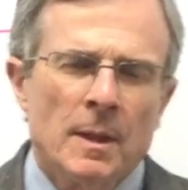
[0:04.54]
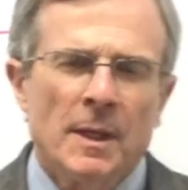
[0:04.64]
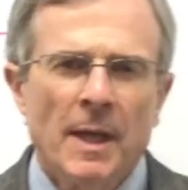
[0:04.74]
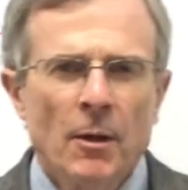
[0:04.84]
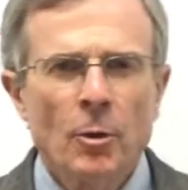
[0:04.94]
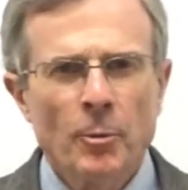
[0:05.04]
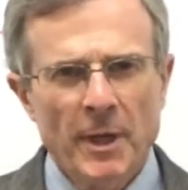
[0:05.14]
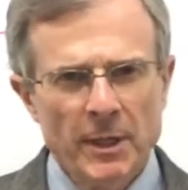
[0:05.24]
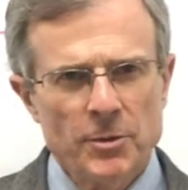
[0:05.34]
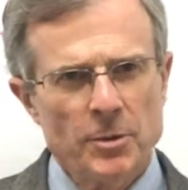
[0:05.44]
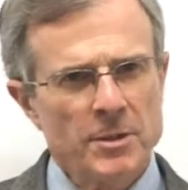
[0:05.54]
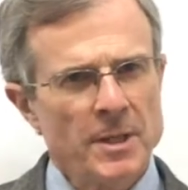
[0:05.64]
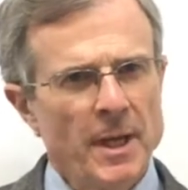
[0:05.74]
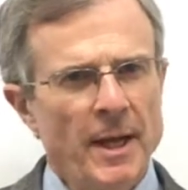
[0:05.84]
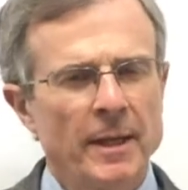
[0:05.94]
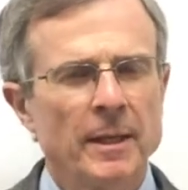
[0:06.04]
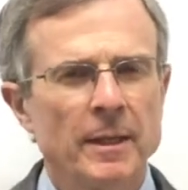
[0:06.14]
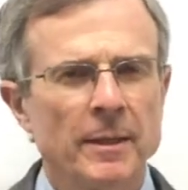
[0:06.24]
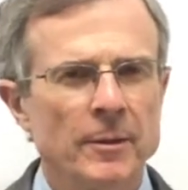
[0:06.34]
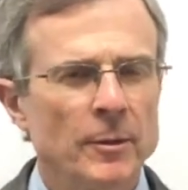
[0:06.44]
Now we're ready to attack
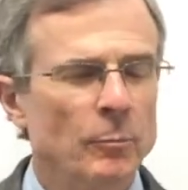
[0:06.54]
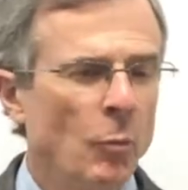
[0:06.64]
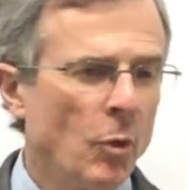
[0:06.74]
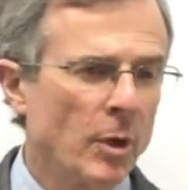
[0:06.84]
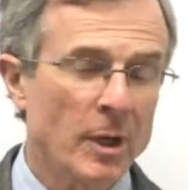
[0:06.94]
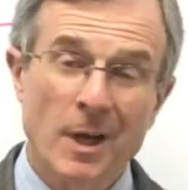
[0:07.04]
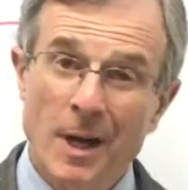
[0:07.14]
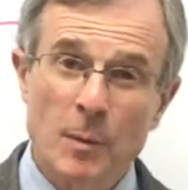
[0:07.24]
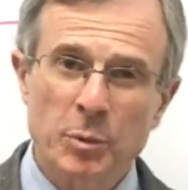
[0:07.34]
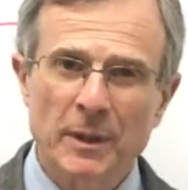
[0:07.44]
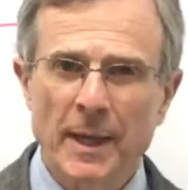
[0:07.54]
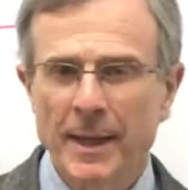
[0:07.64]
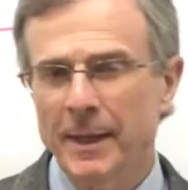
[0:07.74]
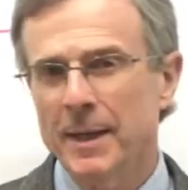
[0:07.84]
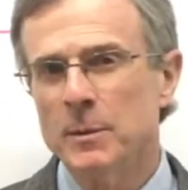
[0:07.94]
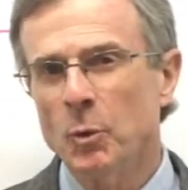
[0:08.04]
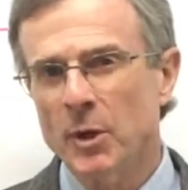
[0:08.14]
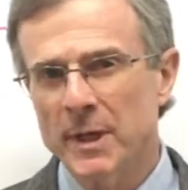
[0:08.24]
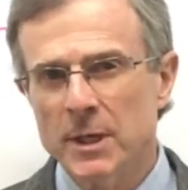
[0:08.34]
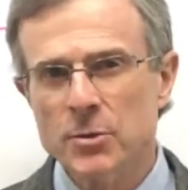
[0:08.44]
the more complicated and the
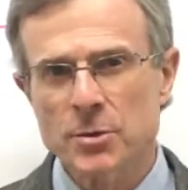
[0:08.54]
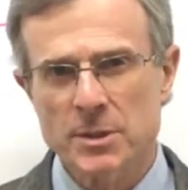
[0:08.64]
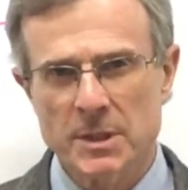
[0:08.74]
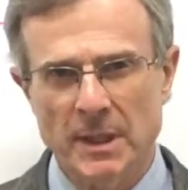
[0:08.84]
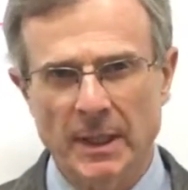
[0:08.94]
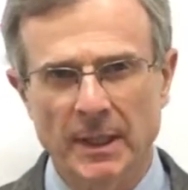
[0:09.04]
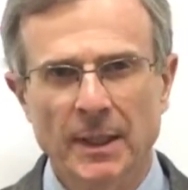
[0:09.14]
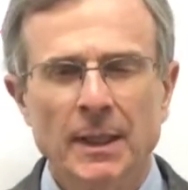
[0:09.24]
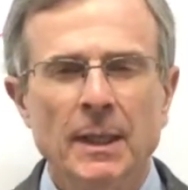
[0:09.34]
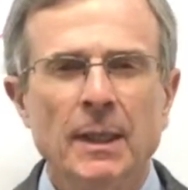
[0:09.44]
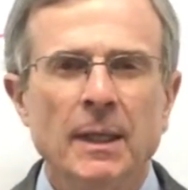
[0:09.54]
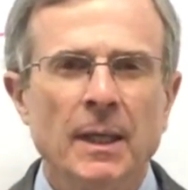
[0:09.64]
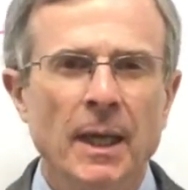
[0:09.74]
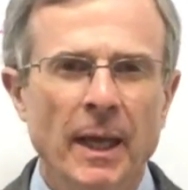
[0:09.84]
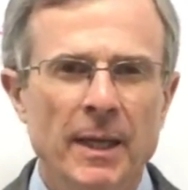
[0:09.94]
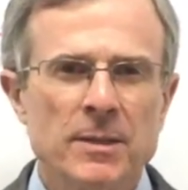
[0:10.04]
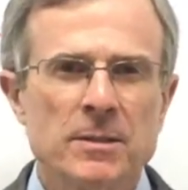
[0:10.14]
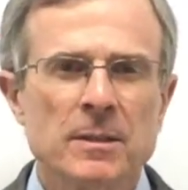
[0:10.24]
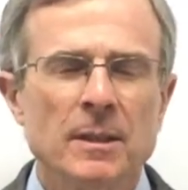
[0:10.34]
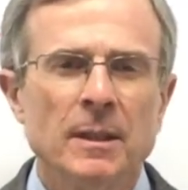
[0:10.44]
more interesting
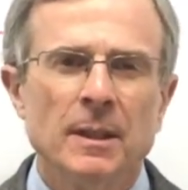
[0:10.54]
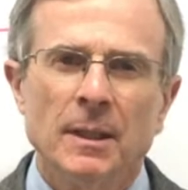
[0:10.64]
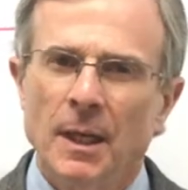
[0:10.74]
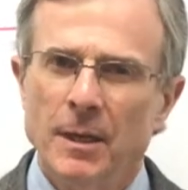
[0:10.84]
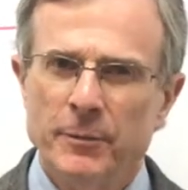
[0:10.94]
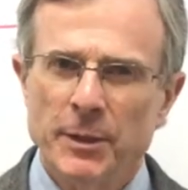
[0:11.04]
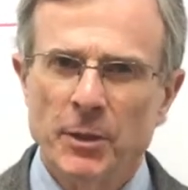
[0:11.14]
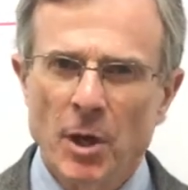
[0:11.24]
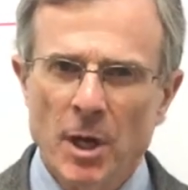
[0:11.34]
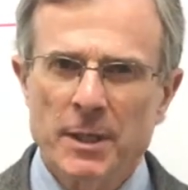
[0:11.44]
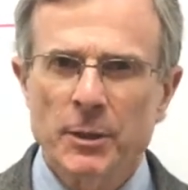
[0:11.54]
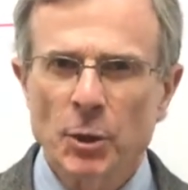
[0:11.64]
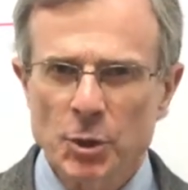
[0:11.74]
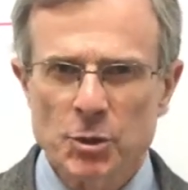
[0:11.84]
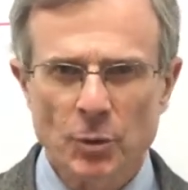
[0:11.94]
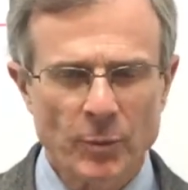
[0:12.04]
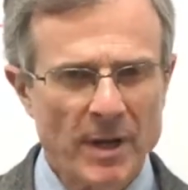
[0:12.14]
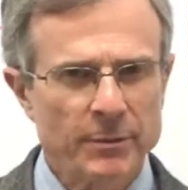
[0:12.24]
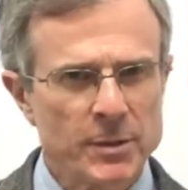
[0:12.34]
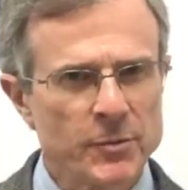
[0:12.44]
case of a non-inertial
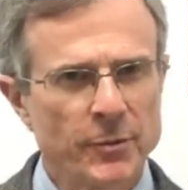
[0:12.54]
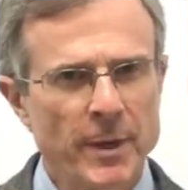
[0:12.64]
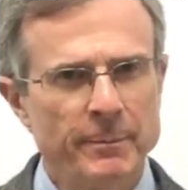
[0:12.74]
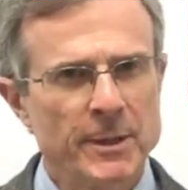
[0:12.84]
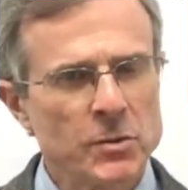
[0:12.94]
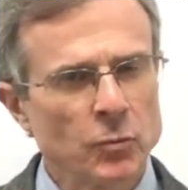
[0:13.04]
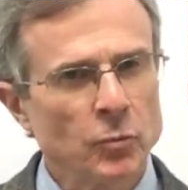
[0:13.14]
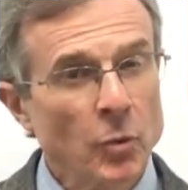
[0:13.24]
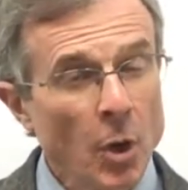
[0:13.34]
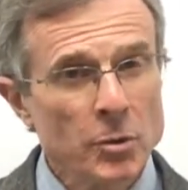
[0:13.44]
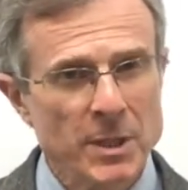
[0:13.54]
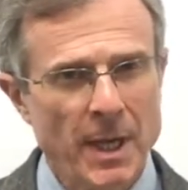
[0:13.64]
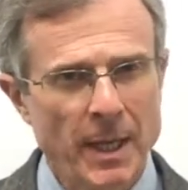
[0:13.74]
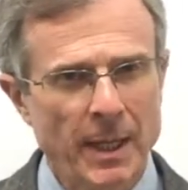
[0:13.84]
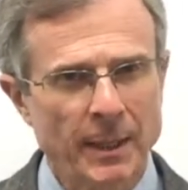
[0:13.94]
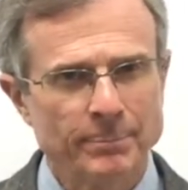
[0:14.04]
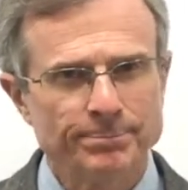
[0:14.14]
reference frame that's rotating.